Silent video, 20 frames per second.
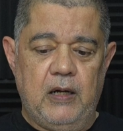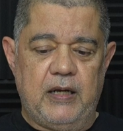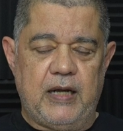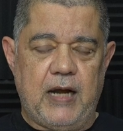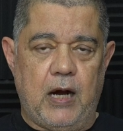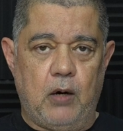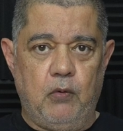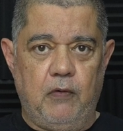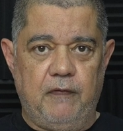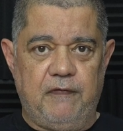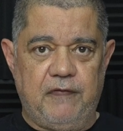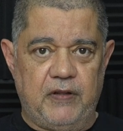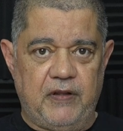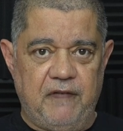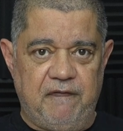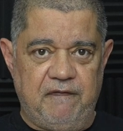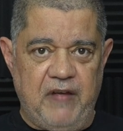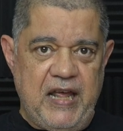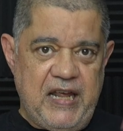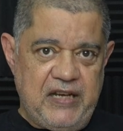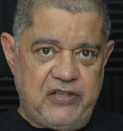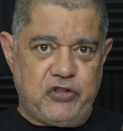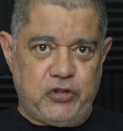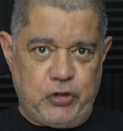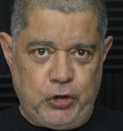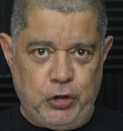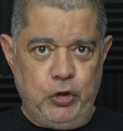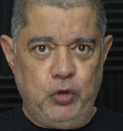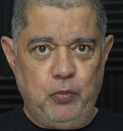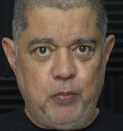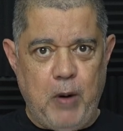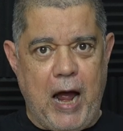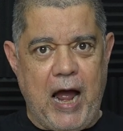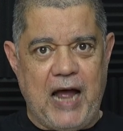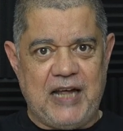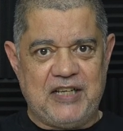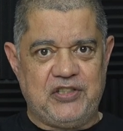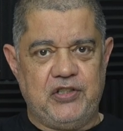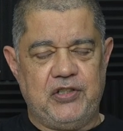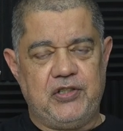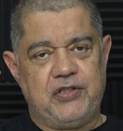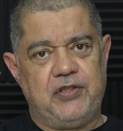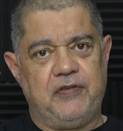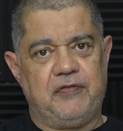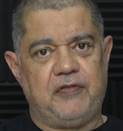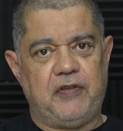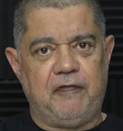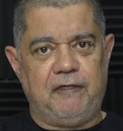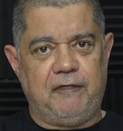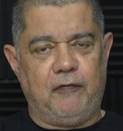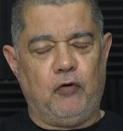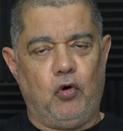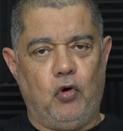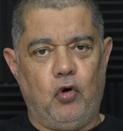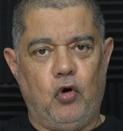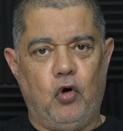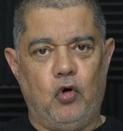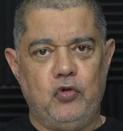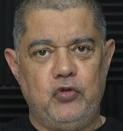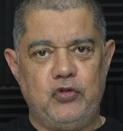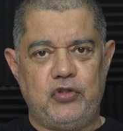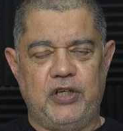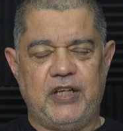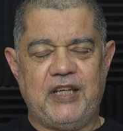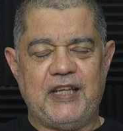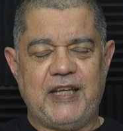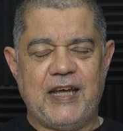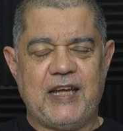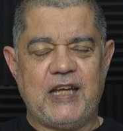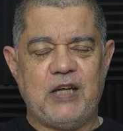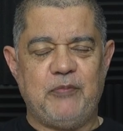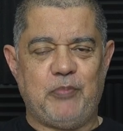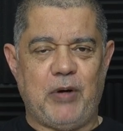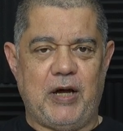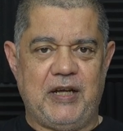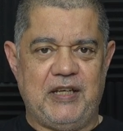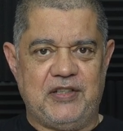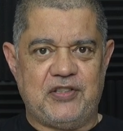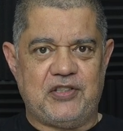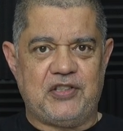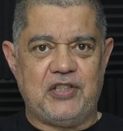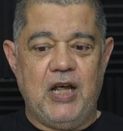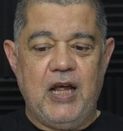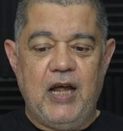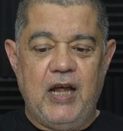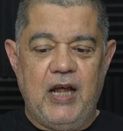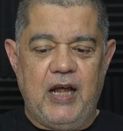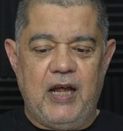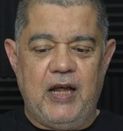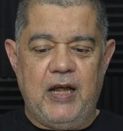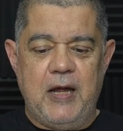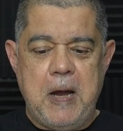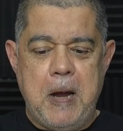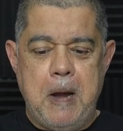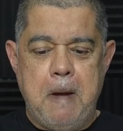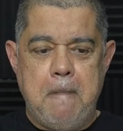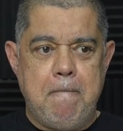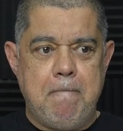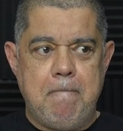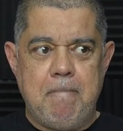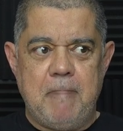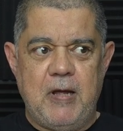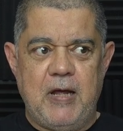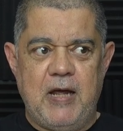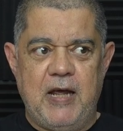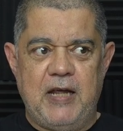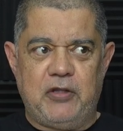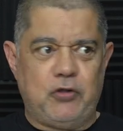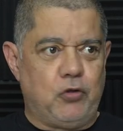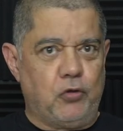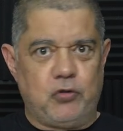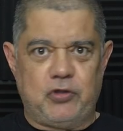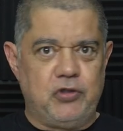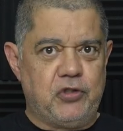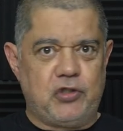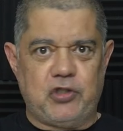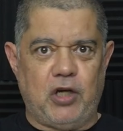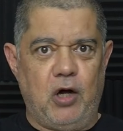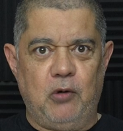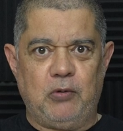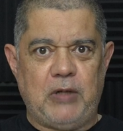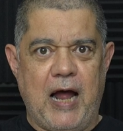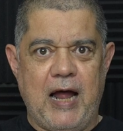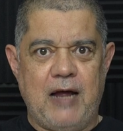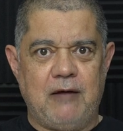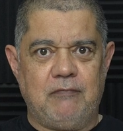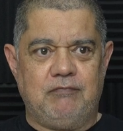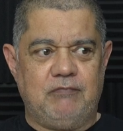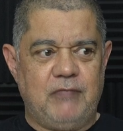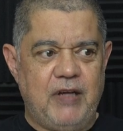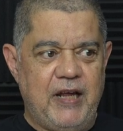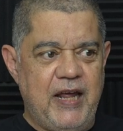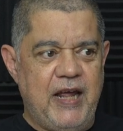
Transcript: Now, for the first two passes of the four hundred gigabytes, um, it doesn't slow down.